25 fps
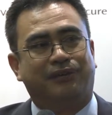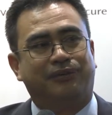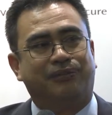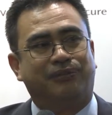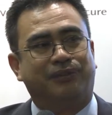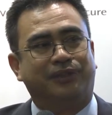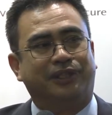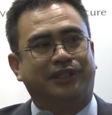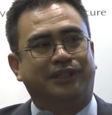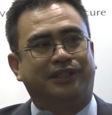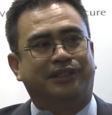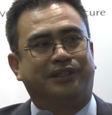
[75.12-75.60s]

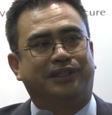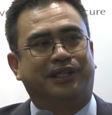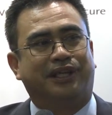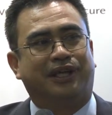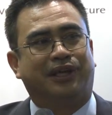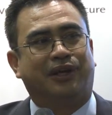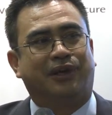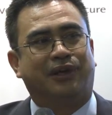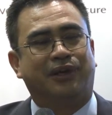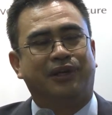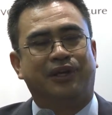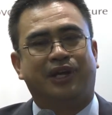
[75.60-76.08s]
first
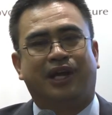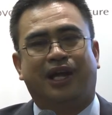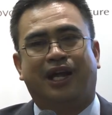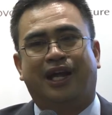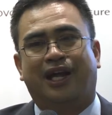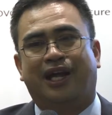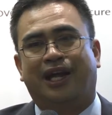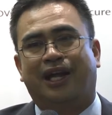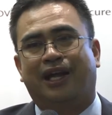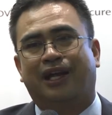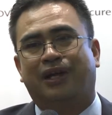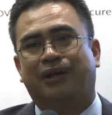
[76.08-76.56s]
on
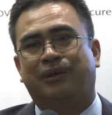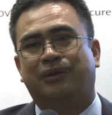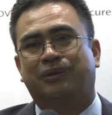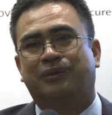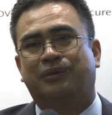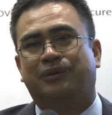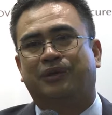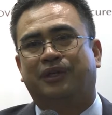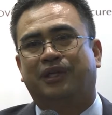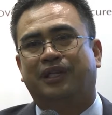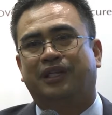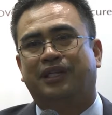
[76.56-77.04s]

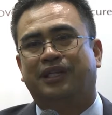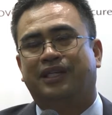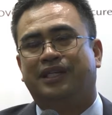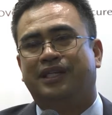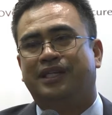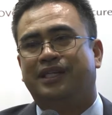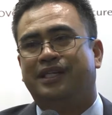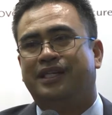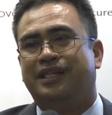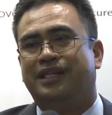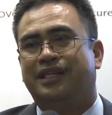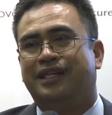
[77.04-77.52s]
how
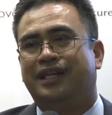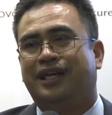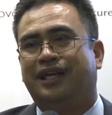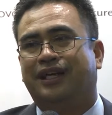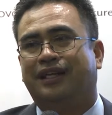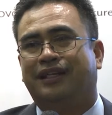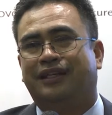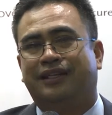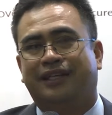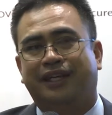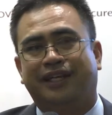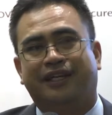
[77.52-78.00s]
the
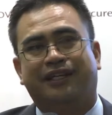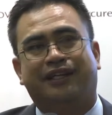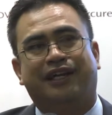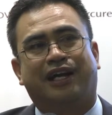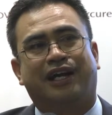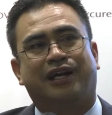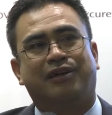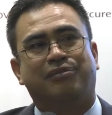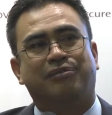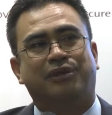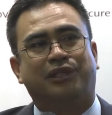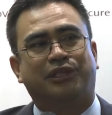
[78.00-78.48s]
take
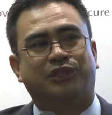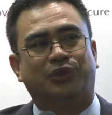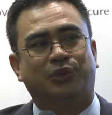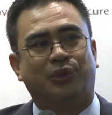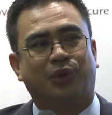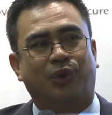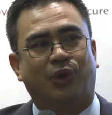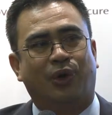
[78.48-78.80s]
up and so